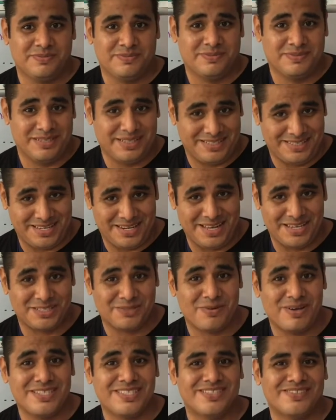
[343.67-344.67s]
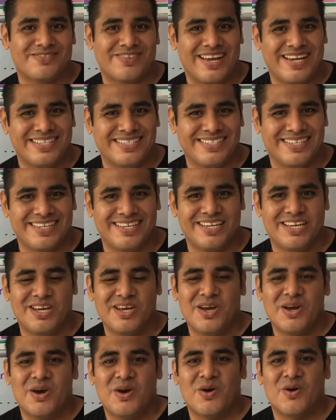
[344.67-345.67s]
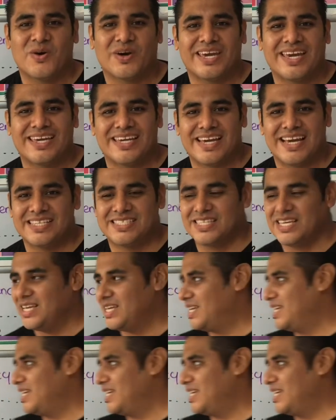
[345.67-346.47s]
It's a nice question, right? Okay, guys,